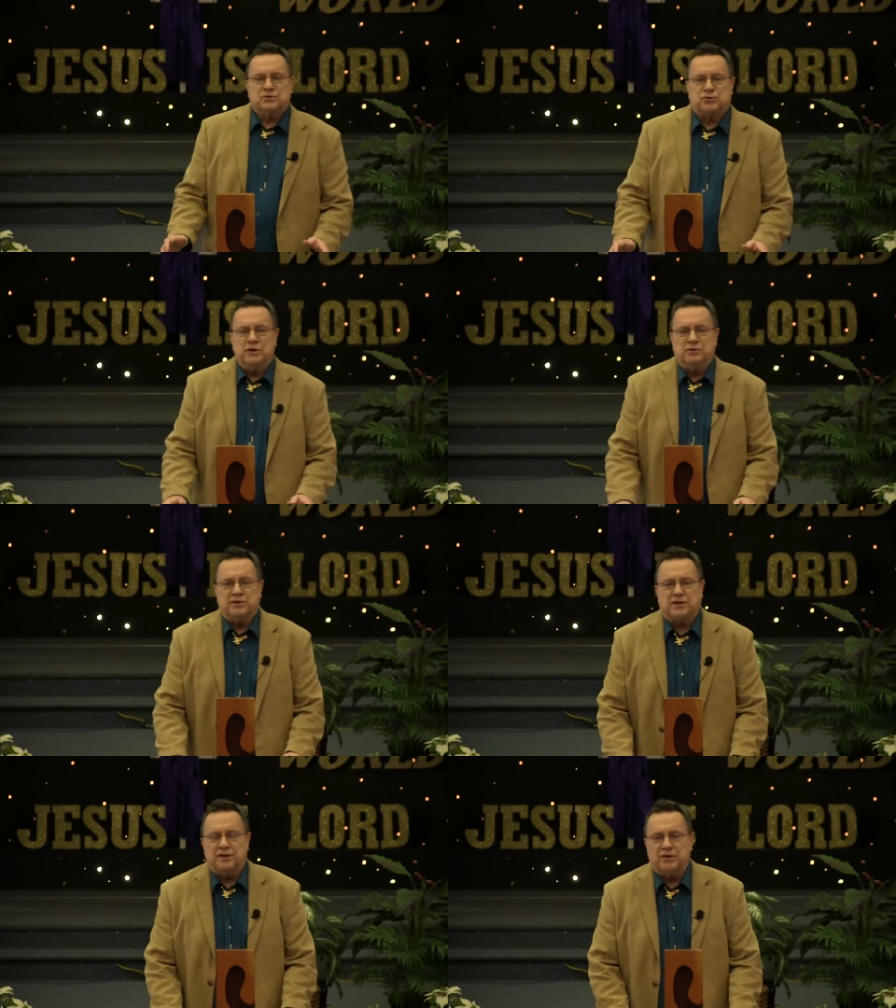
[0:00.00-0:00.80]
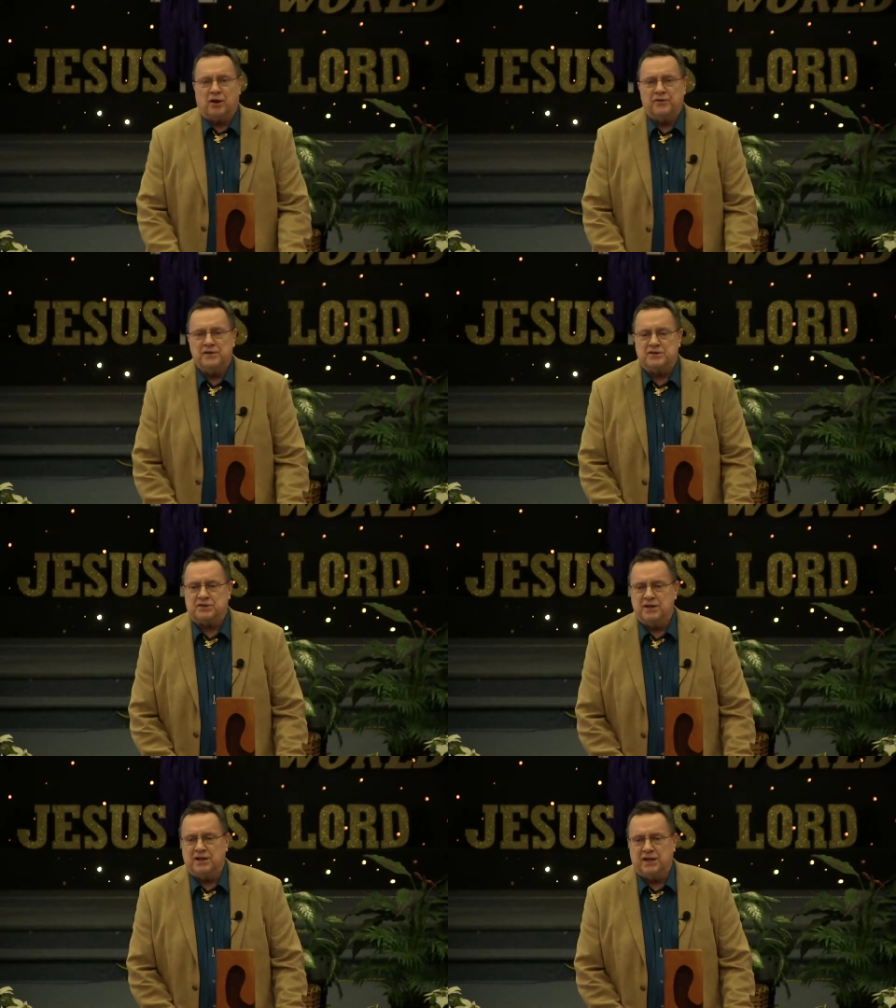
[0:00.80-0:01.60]
street was cleared off in the
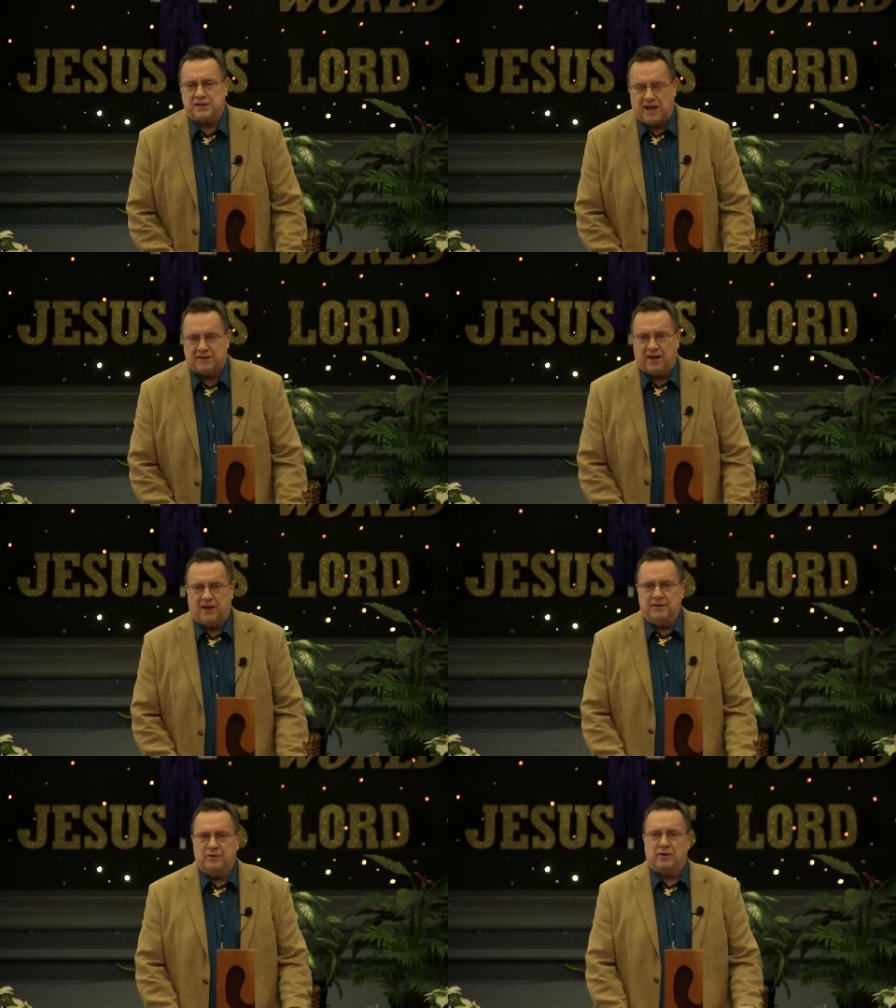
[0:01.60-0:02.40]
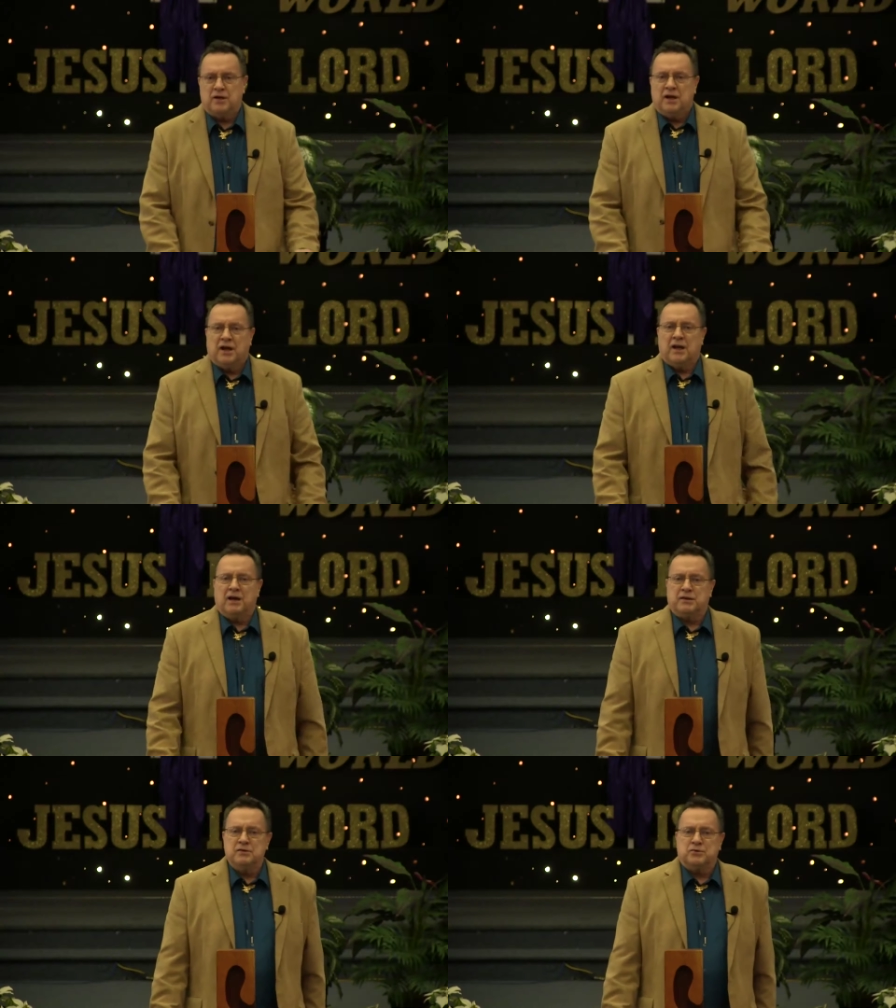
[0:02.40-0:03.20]
city at that time. Where and
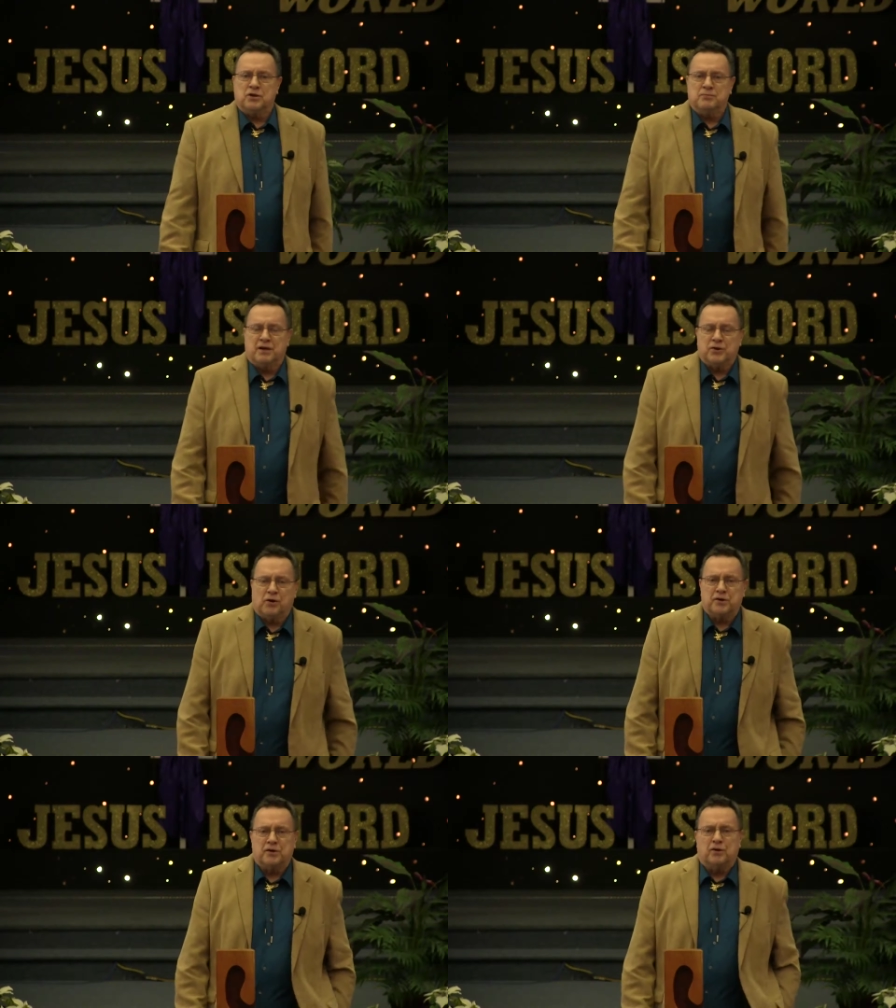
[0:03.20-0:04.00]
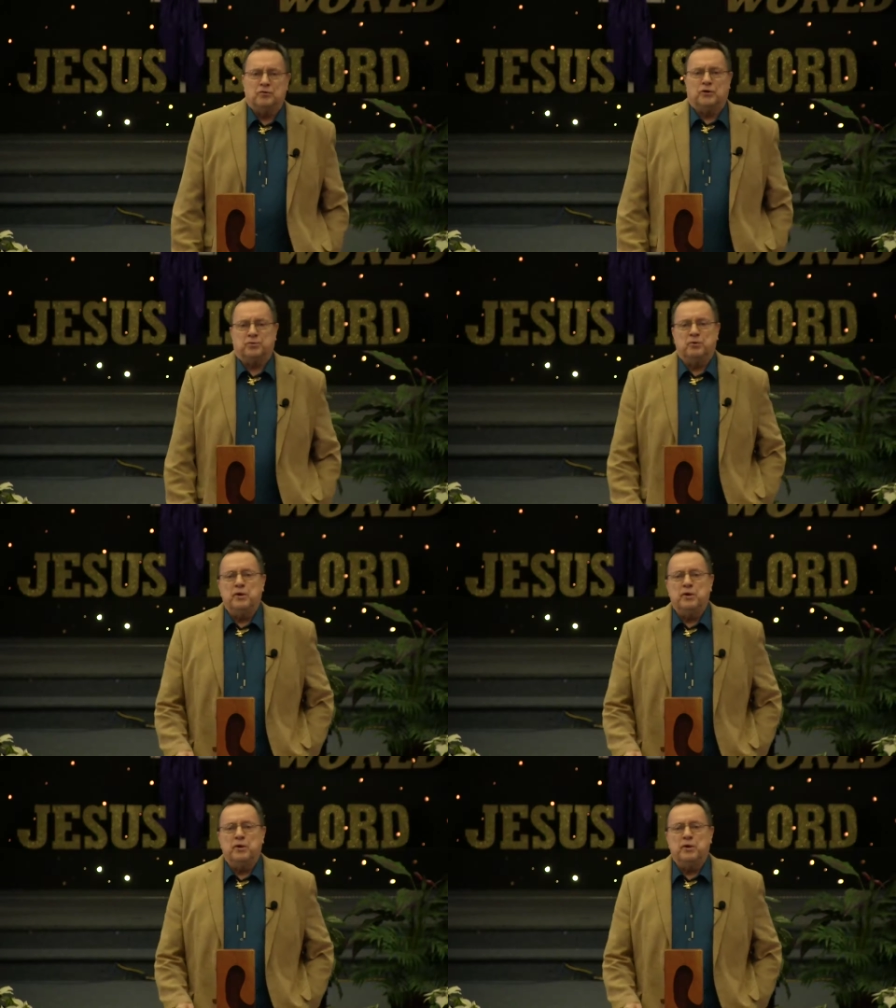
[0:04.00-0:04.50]
I even took my daughter along with me.